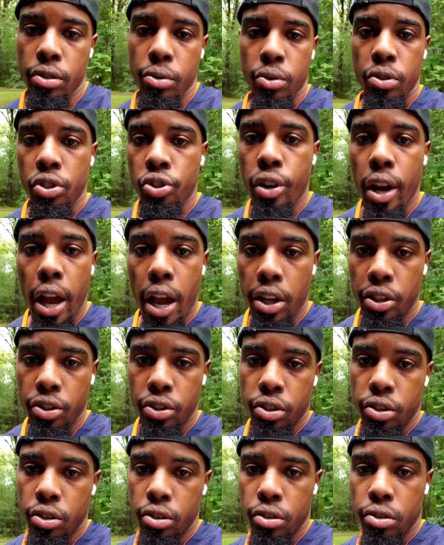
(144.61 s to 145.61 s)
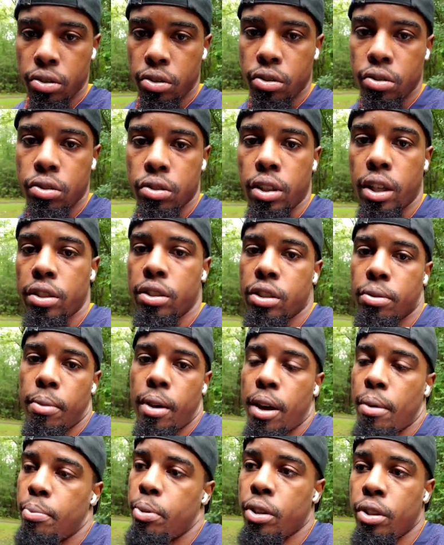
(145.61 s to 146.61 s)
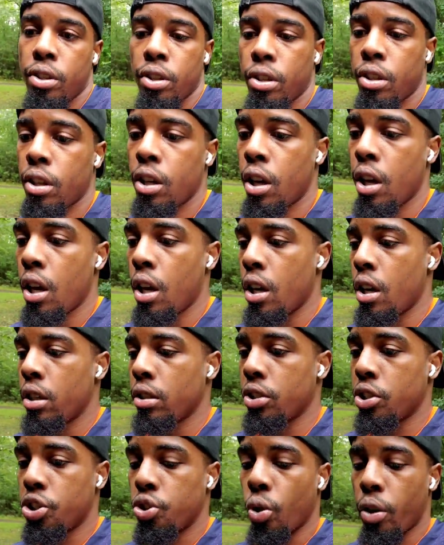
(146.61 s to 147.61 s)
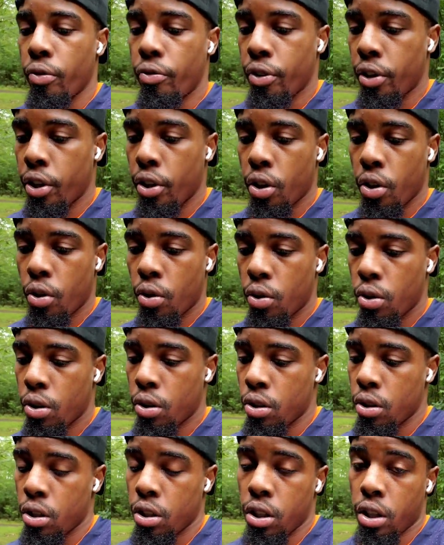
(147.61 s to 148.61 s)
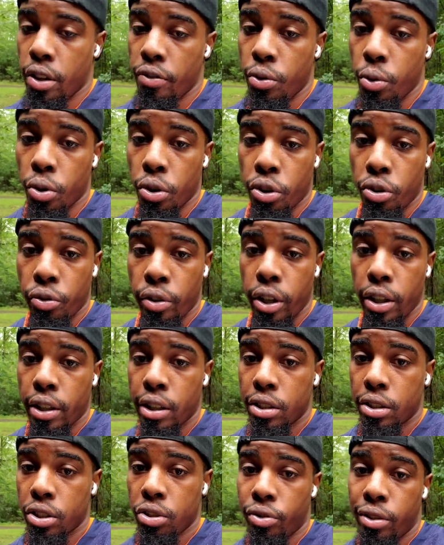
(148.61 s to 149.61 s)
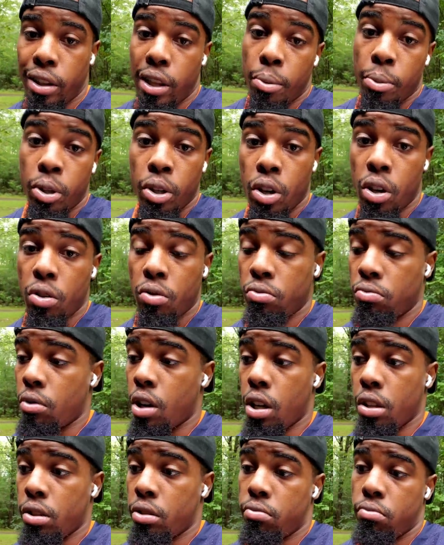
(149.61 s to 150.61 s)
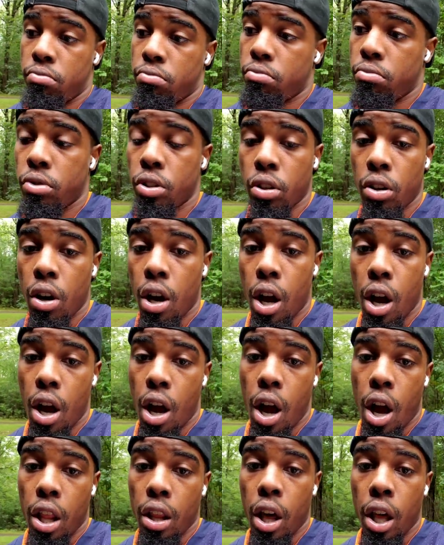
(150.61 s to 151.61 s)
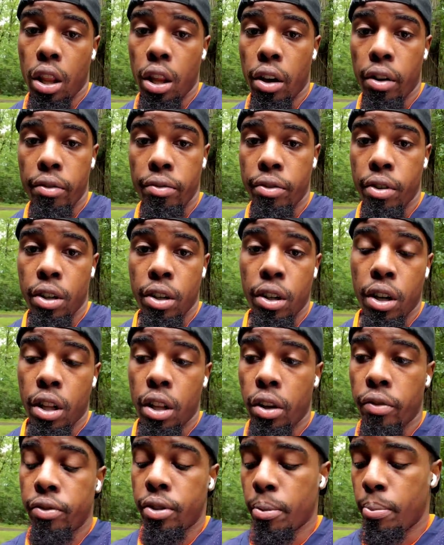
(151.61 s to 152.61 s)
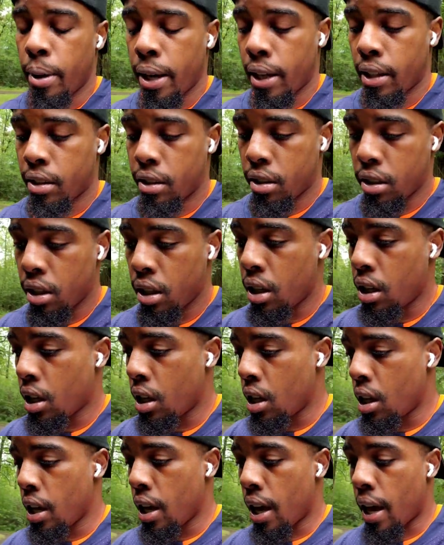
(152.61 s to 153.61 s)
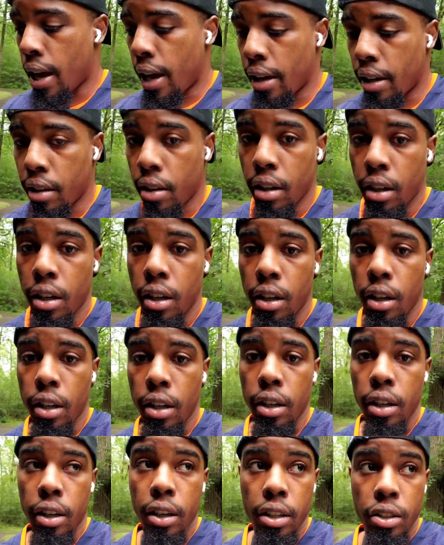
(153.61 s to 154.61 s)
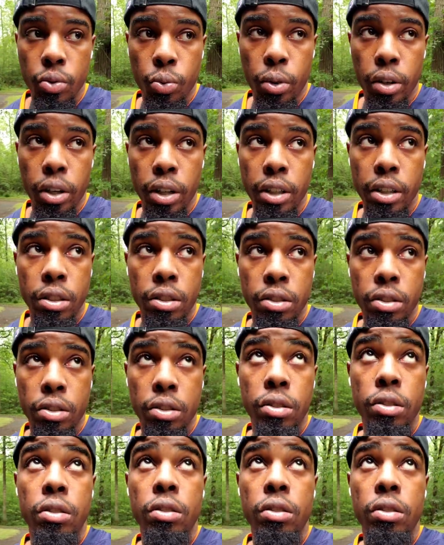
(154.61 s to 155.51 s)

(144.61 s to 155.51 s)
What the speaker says: It was trash. That's just my opinion. It's a short video. If you agree, disagree, let me know. You know, I love debates, and it is what it is.